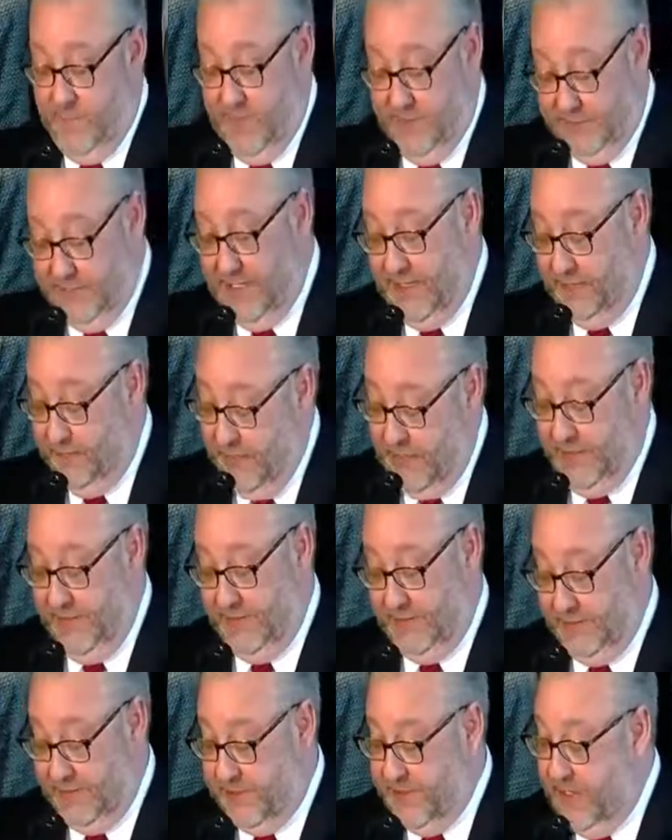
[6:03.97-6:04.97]
million
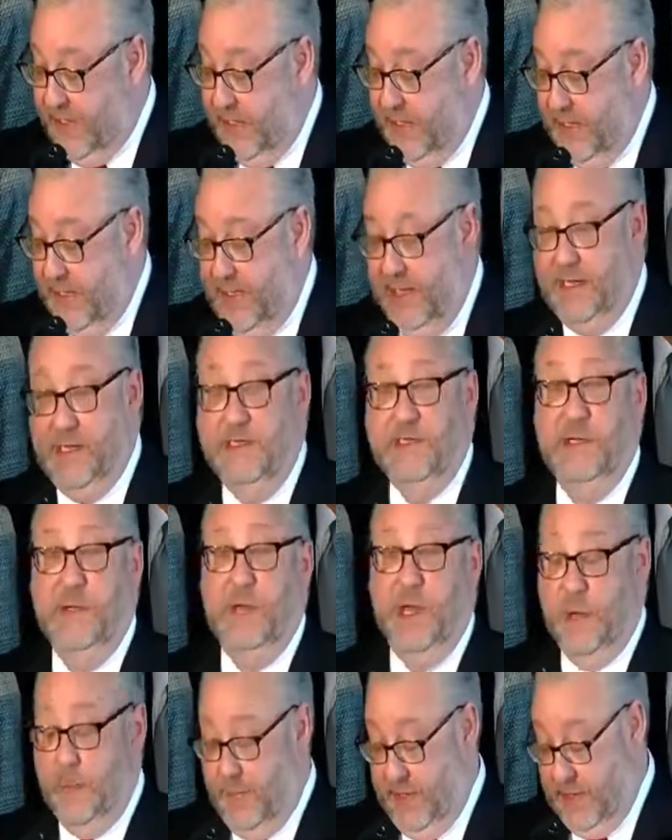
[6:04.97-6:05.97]
pills in a
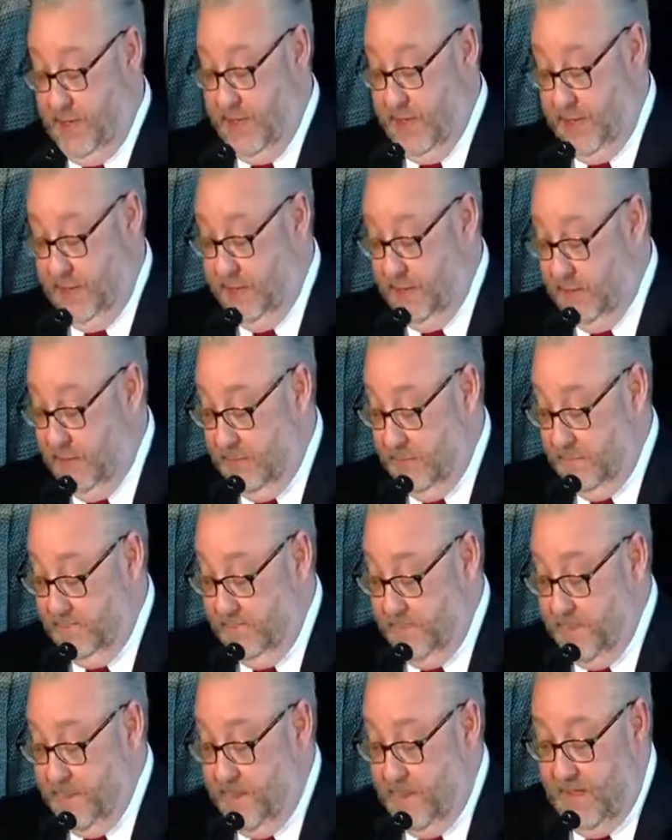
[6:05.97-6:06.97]
two year period.
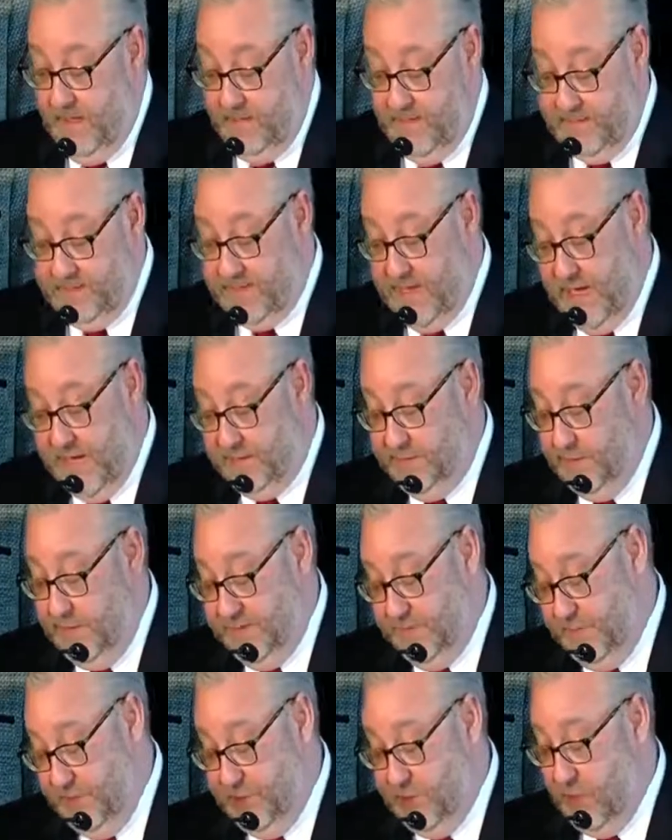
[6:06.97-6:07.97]
This doctor
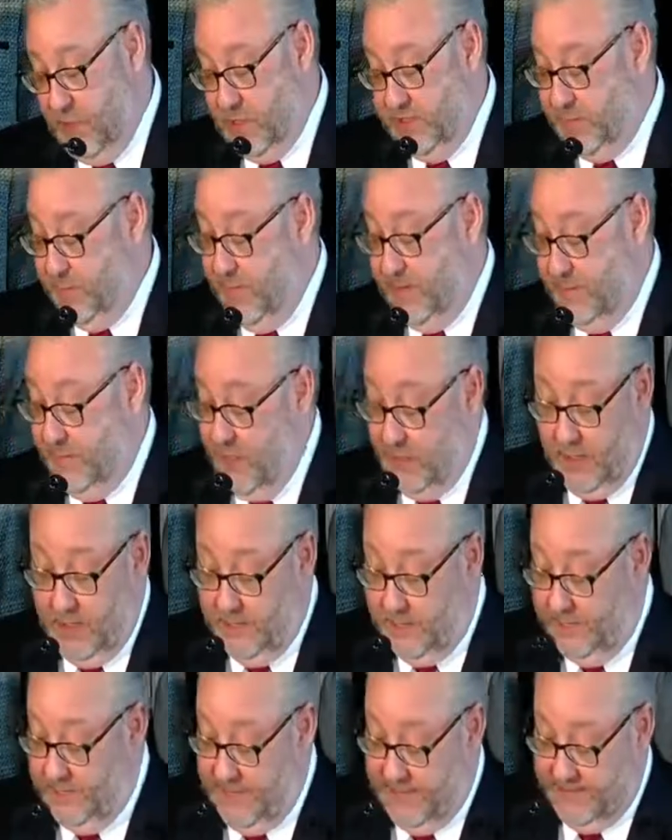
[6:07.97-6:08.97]
has been charged with, among
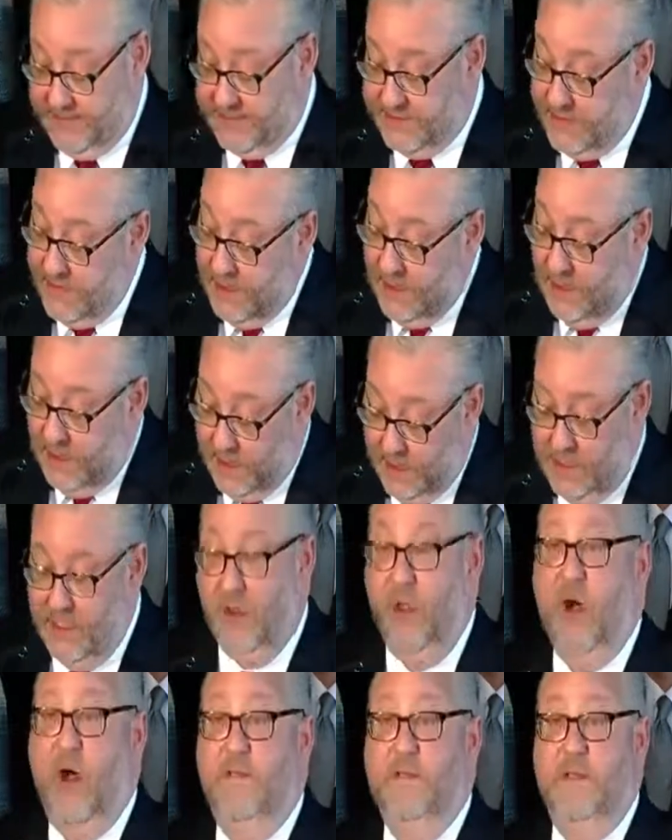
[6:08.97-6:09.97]
other things,
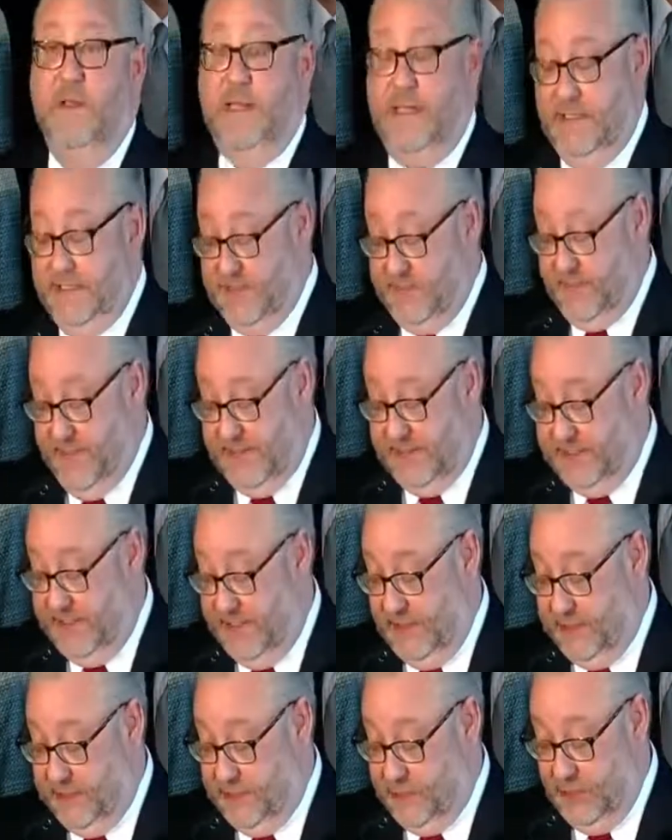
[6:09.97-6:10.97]
unlawfully
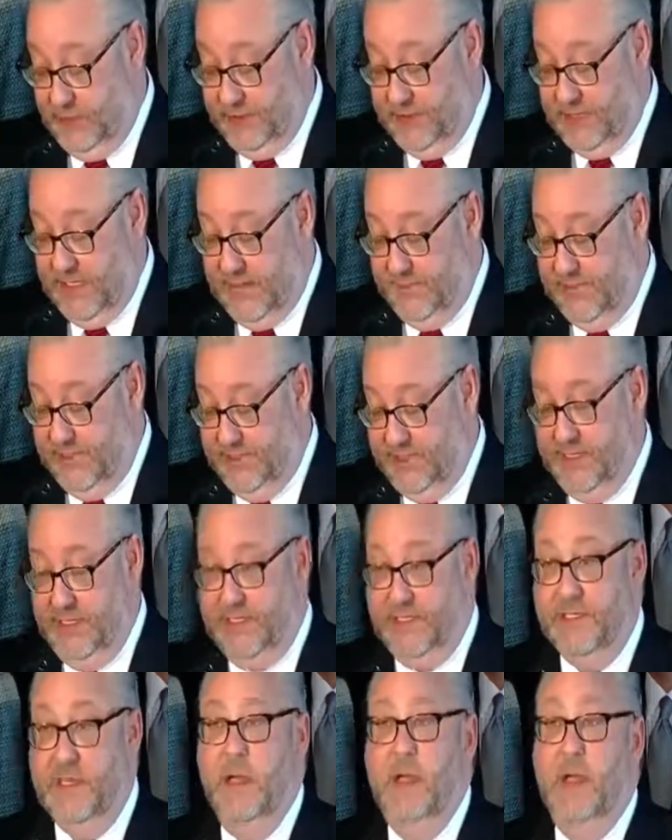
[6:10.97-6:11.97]
dispensing controlled
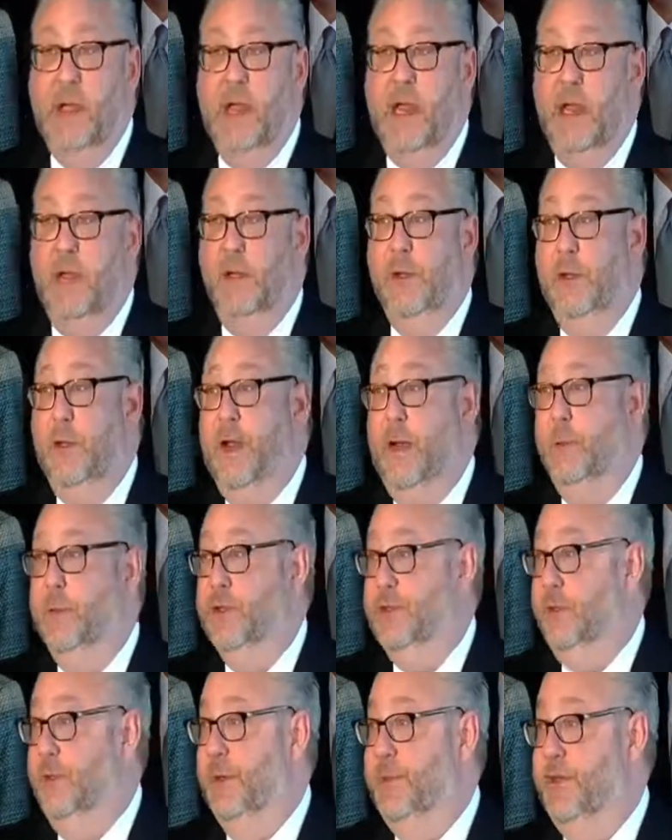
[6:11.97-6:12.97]
substances, including
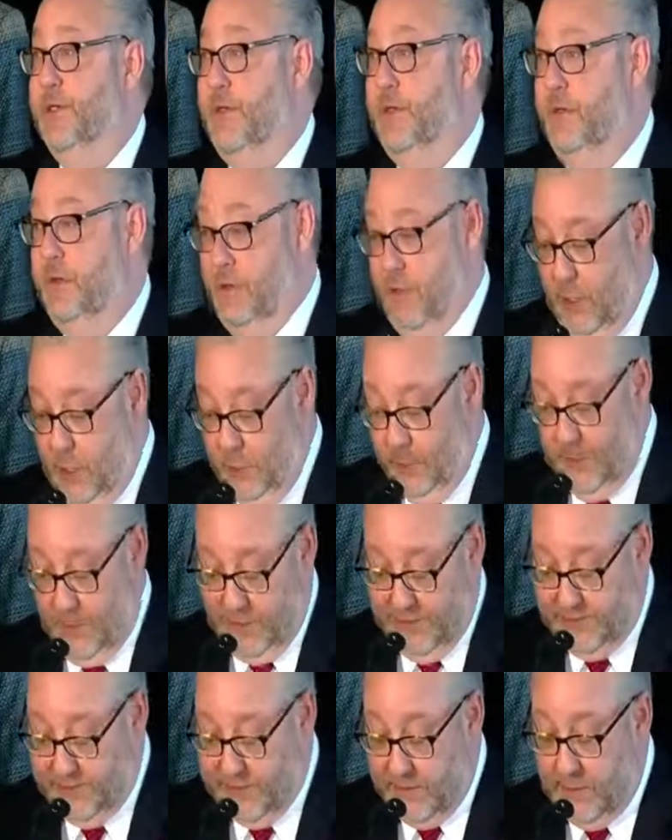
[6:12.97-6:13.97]
prescription
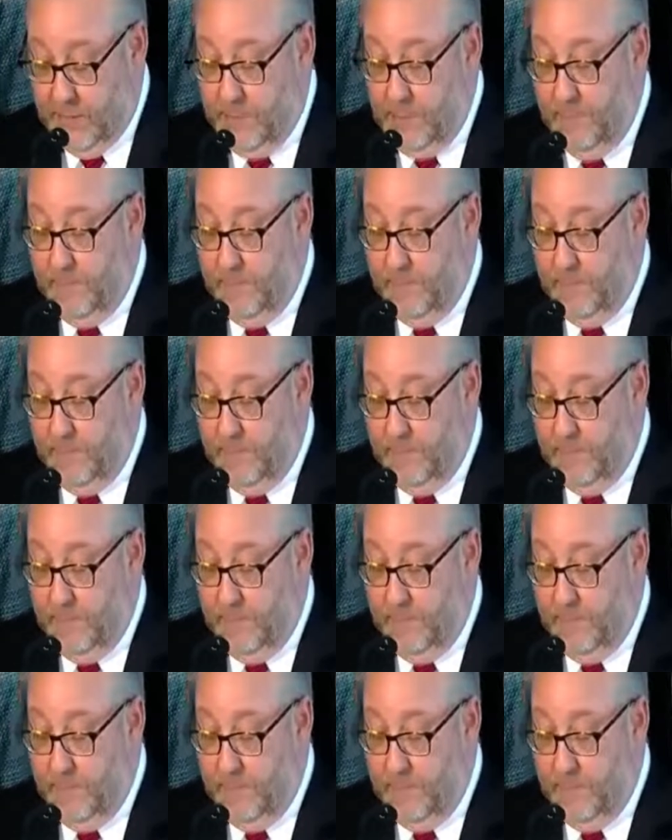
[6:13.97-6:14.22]
opioids.